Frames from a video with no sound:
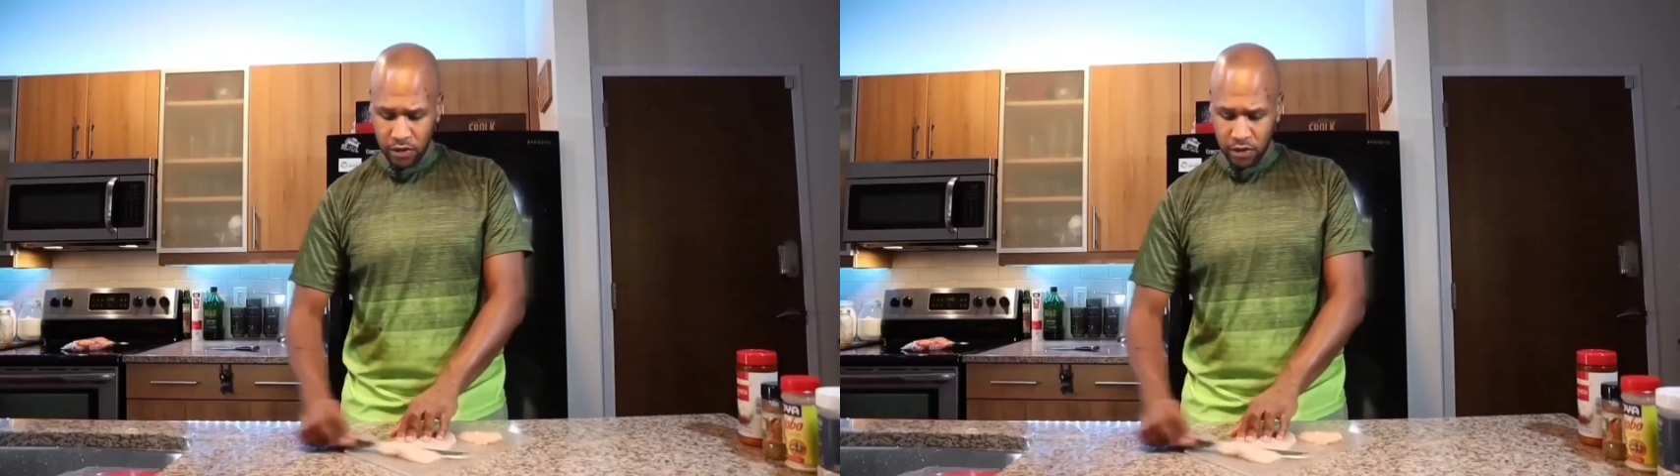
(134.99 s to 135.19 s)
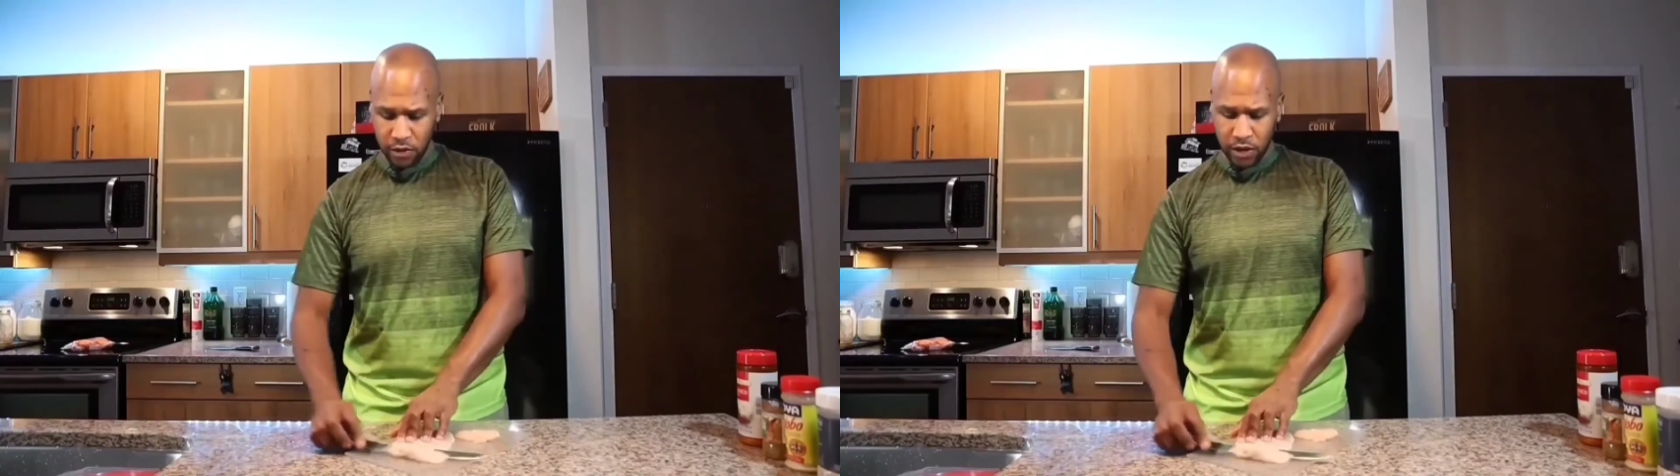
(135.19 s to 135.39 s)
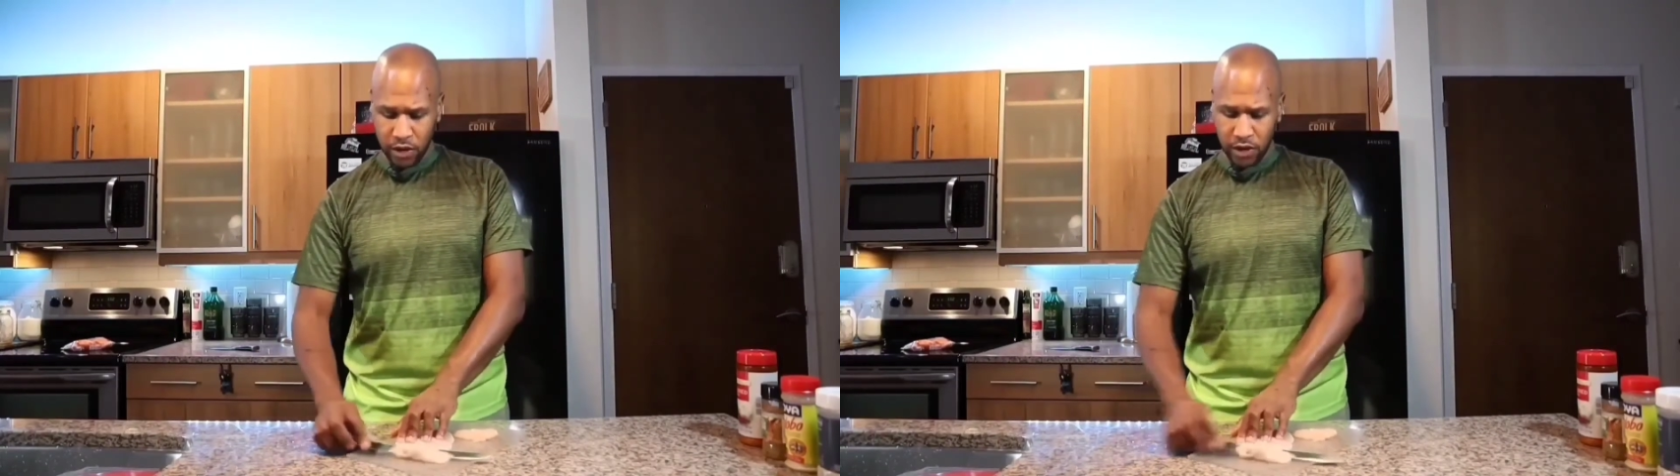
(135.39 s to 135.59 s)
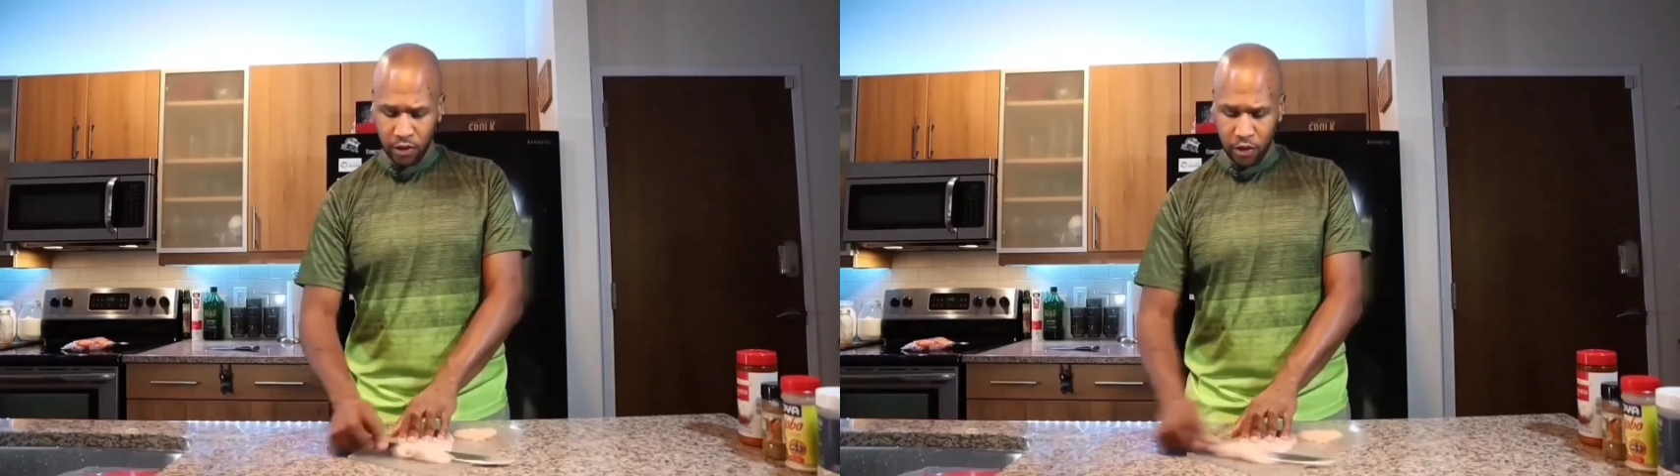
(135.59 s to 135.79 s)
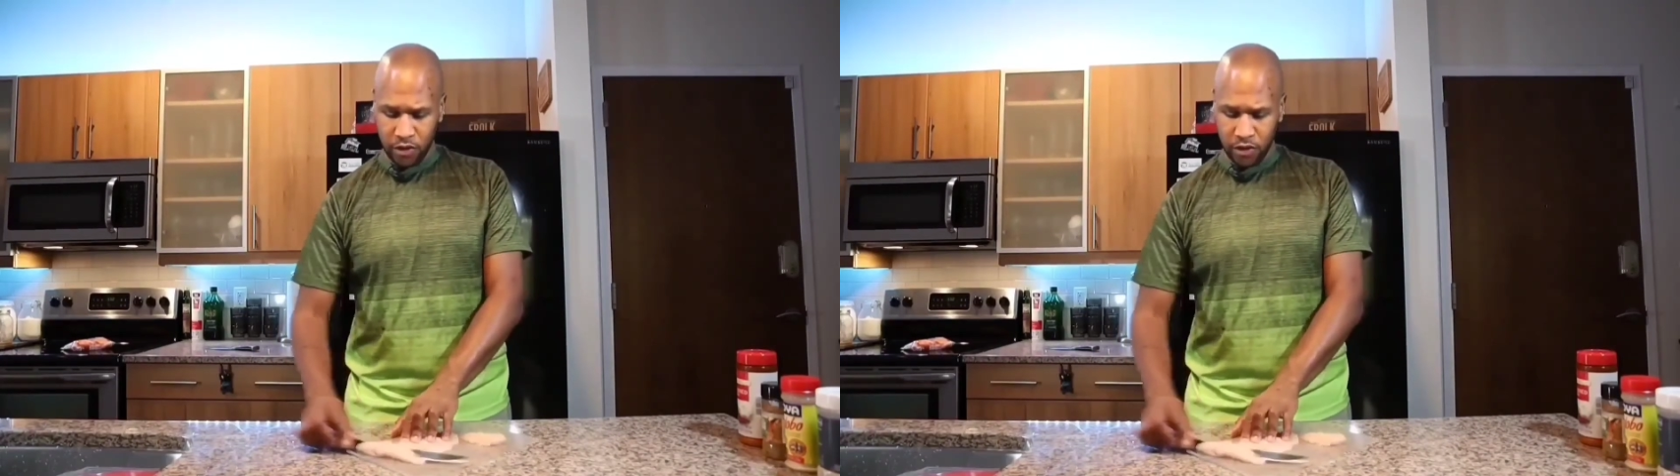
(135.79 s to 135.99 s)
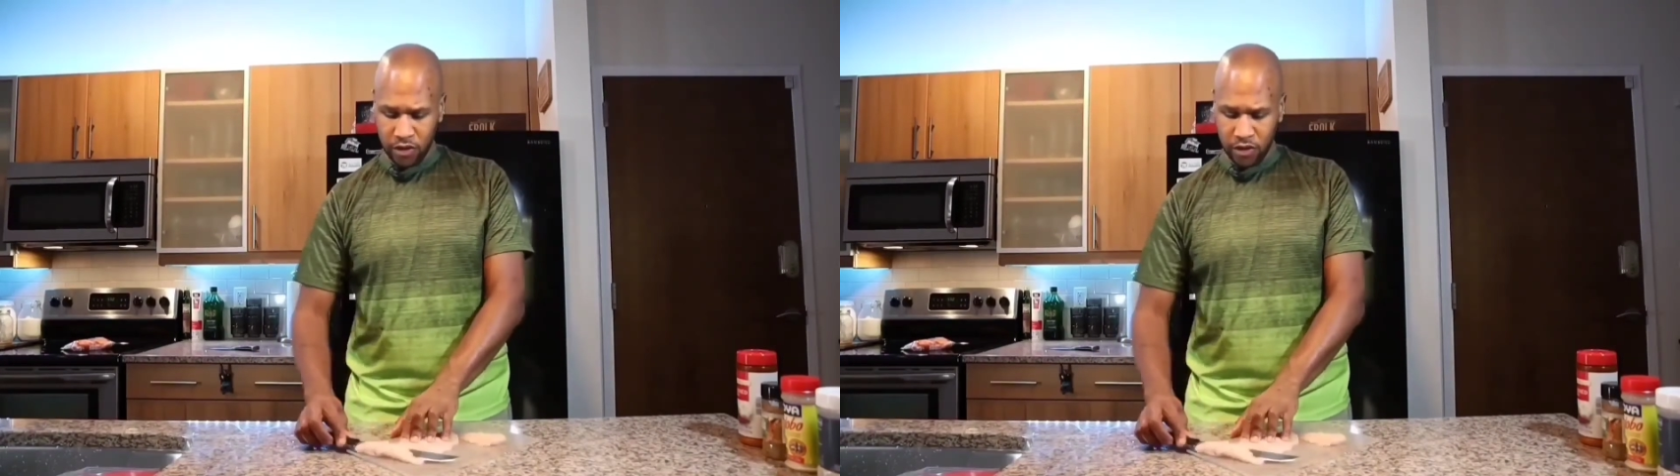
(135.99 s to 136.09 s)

So you don't want to cut towards